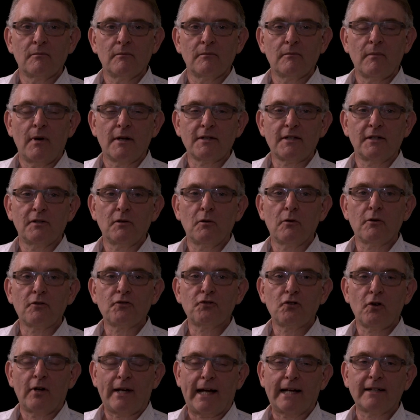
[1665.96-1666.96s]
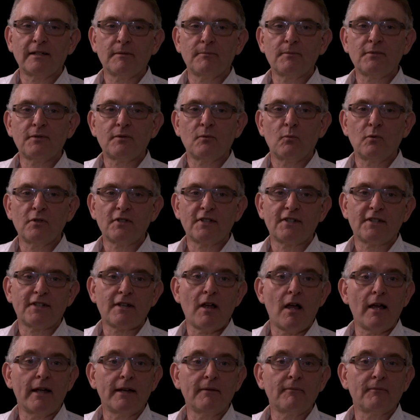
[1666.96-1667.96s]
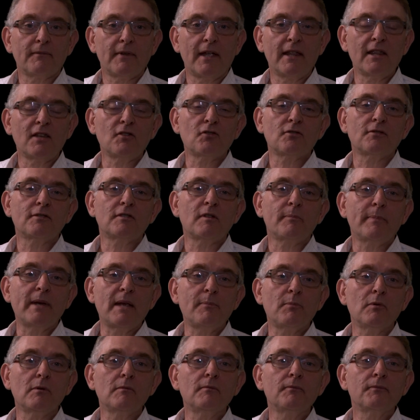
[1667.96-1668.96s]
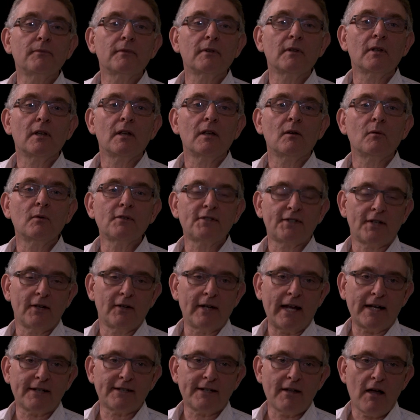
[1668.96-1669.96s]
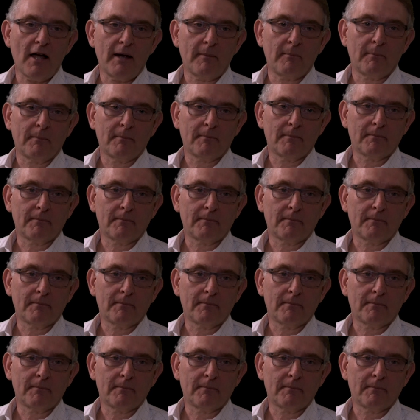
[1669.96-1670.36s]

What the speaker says: Martin North, John Adams, Wilson Tsai, in the interest of the people. We'll see you next time.